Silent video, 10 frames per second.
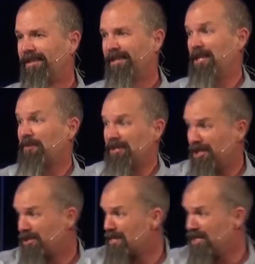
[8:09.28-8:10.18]
In other words,
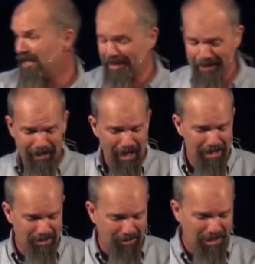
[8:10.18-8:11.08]
here's what Jesus
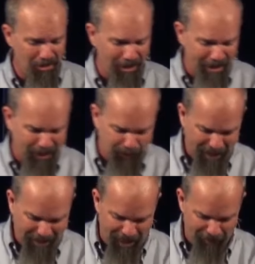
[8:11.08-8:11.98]
said you can go ahead and
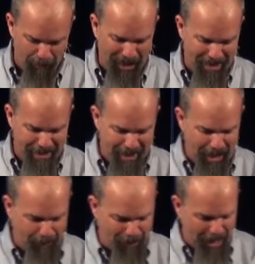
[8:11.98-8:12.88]
expect to have a bad
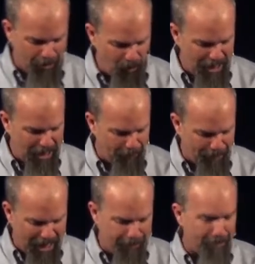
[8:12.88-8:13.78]
day, a bad week, a
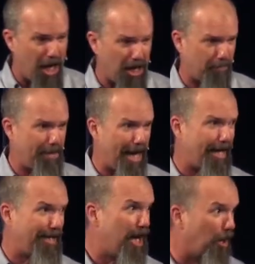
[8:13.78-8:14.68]
bad month, a
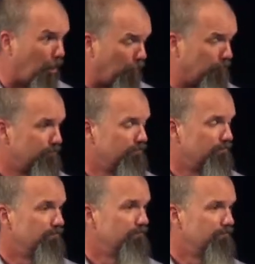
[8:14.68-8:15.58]
bad year.
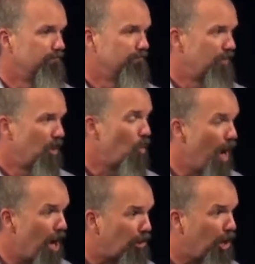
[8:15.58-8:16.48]

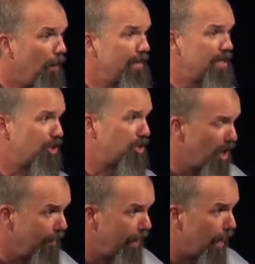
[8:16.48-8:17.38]
Welcome to
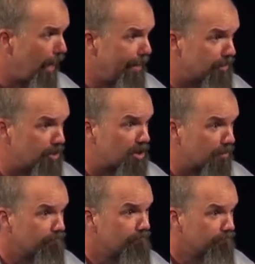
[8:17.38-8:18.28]
Summit
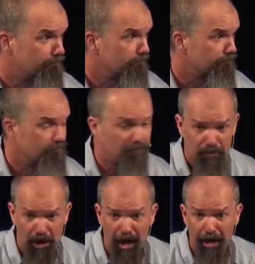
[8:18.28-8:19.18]
Heights.
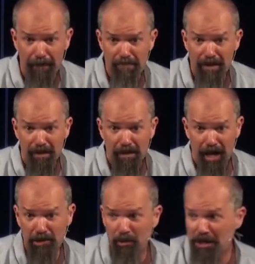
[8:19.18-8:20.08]
Okay?
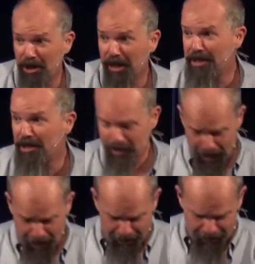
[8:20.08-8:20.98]
That's what Jesus
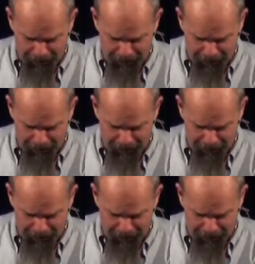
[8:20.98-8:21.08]
said.